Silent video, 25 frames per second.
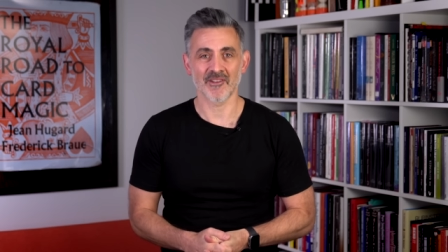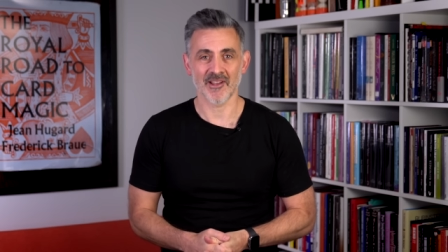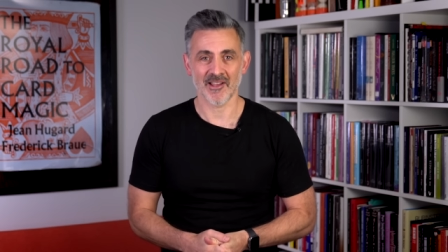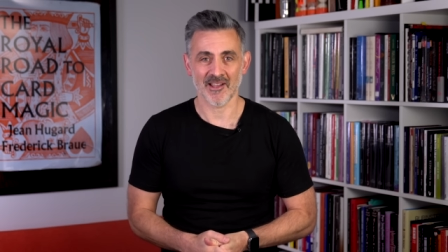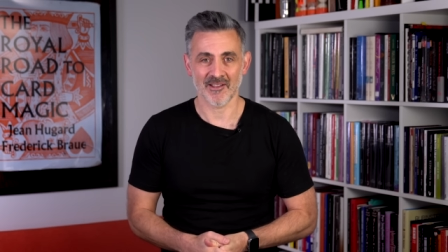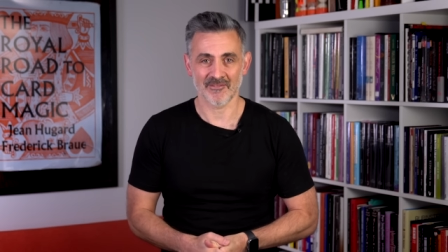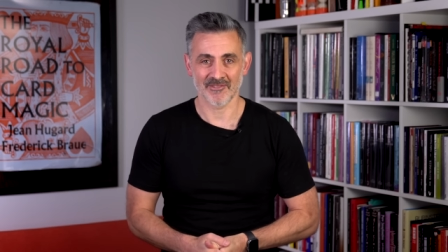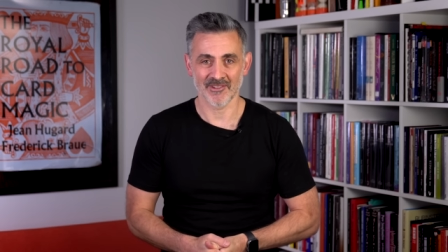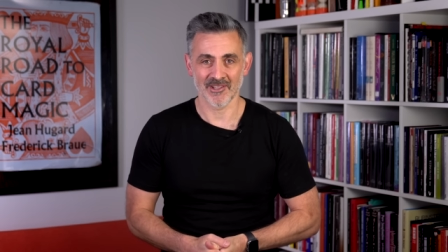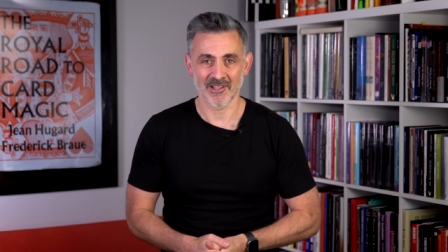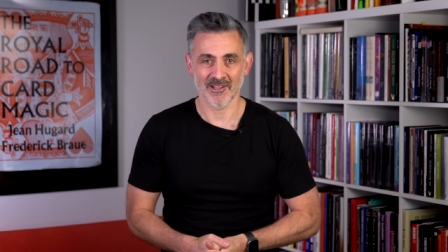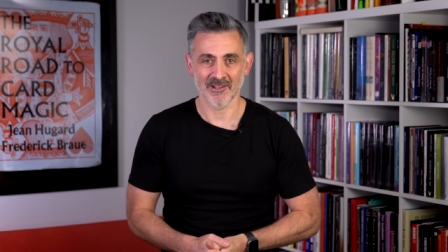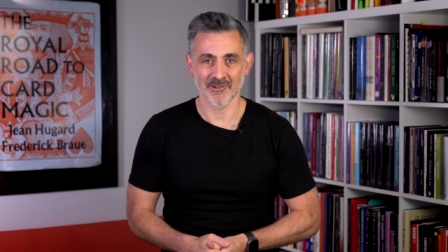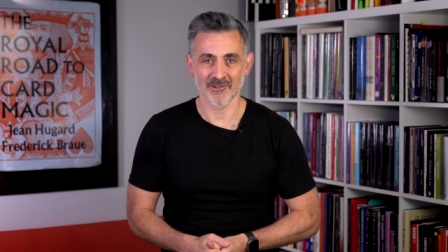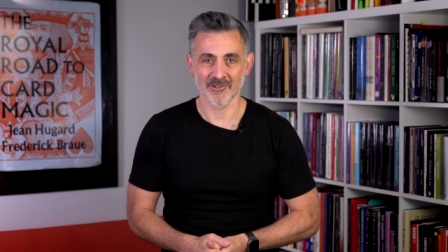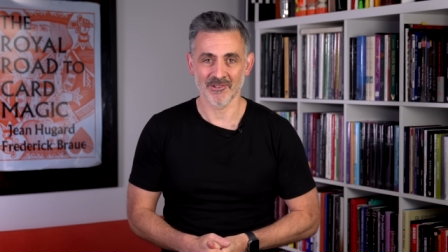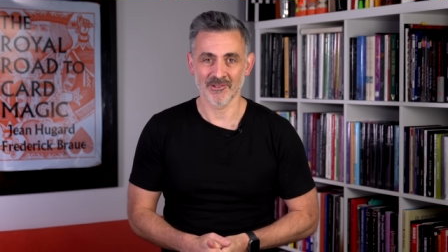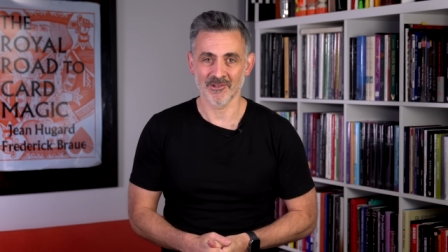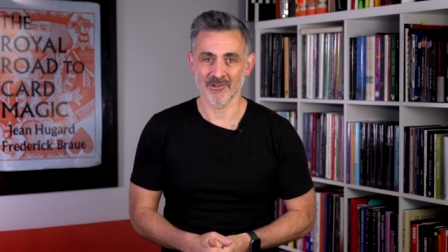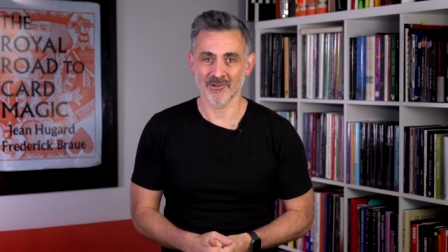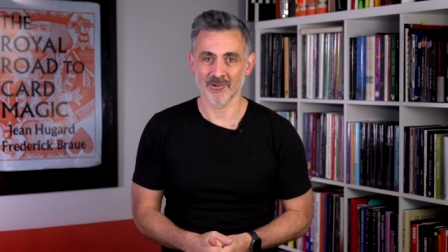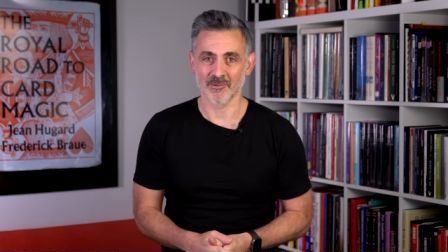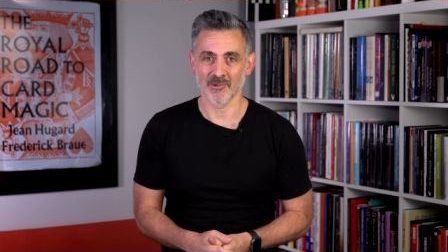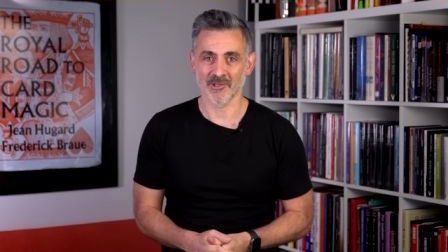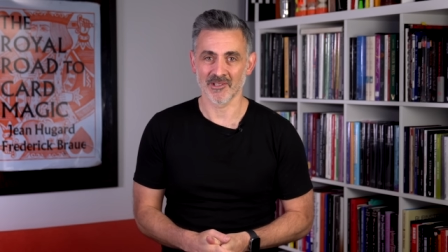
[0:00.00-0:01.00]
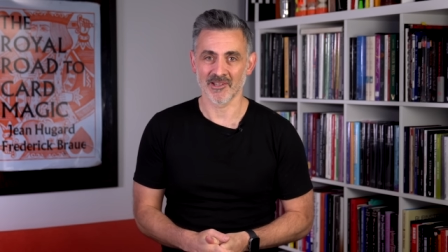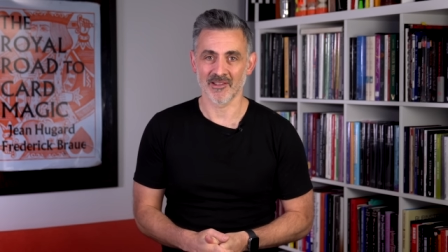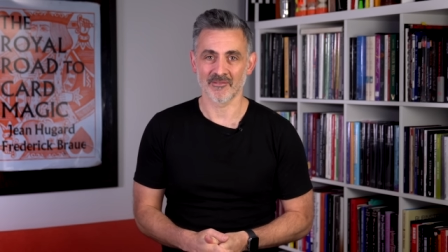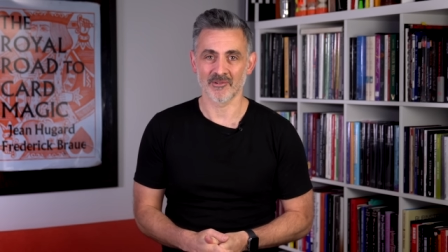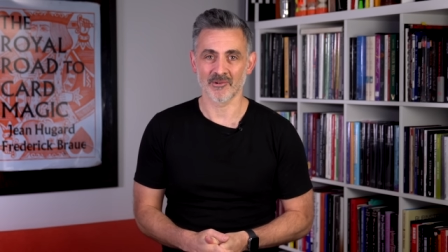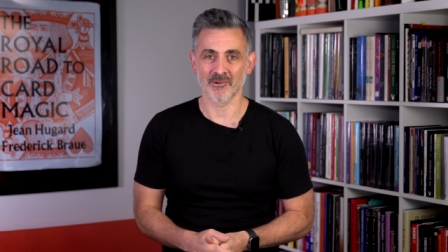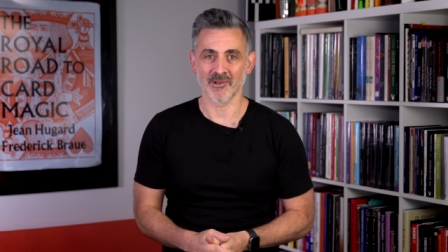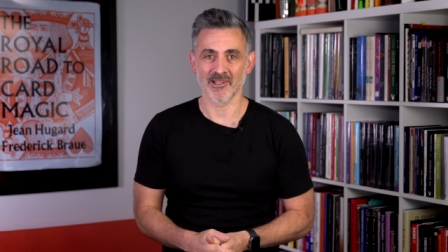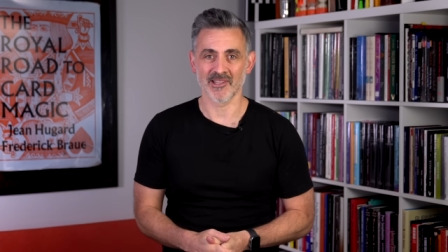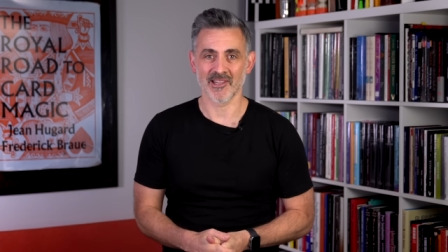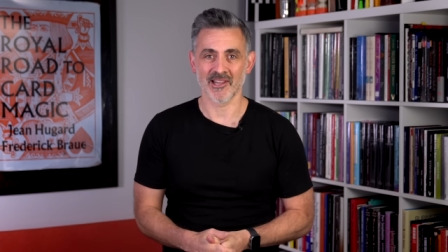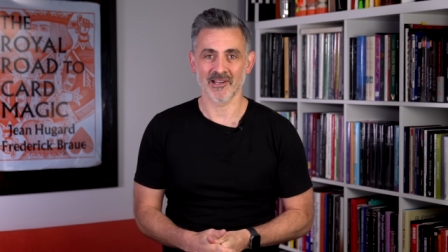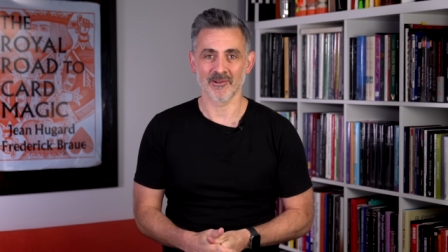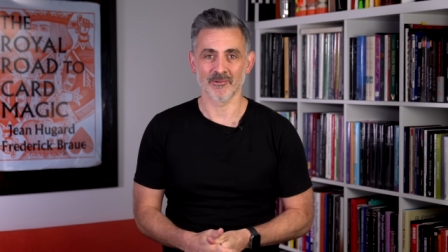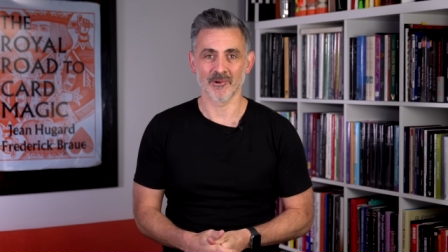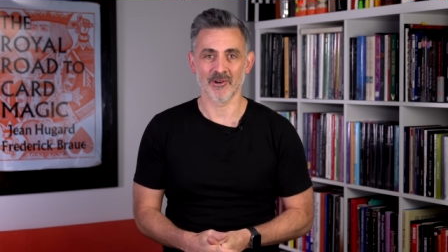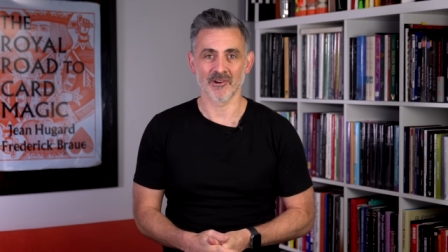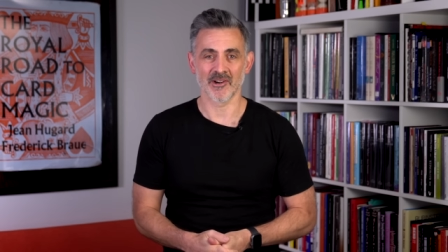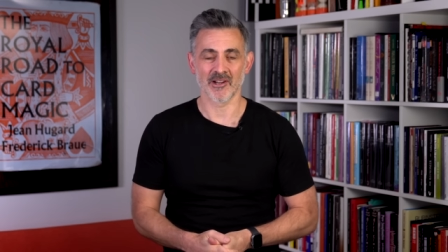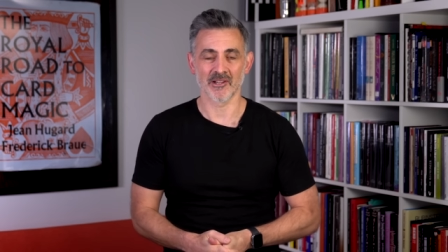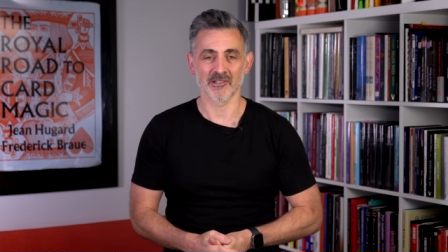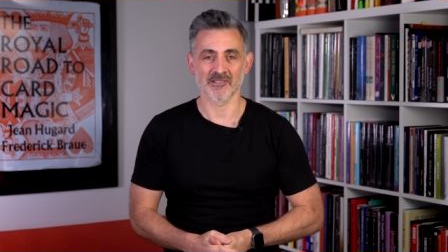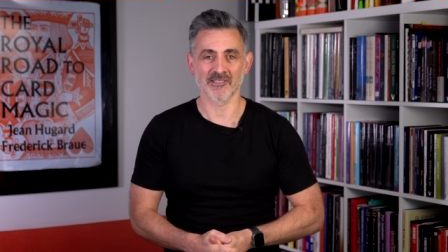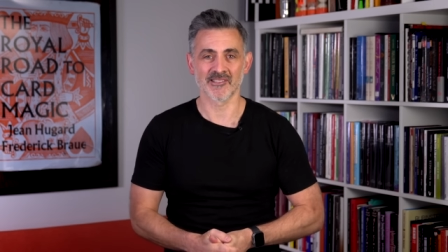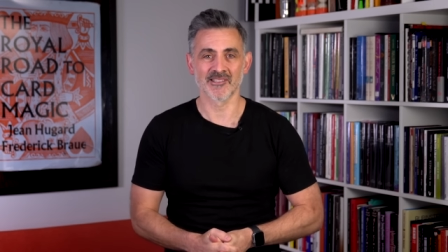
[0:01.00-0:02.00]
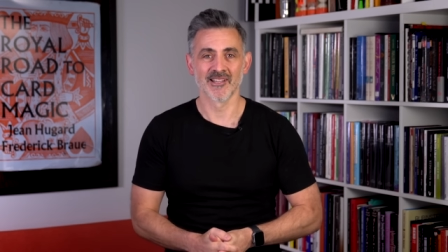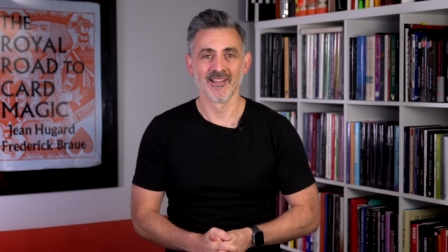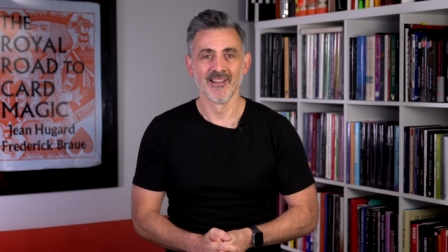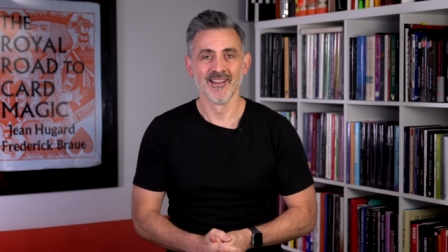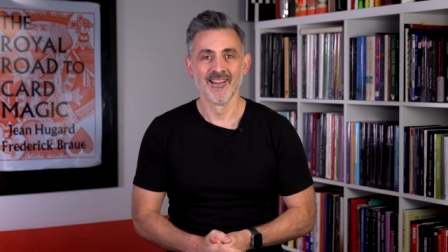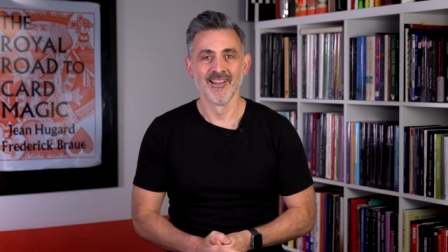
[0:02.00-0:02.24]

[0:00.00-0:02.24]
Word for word: have known or will never read anywhere else.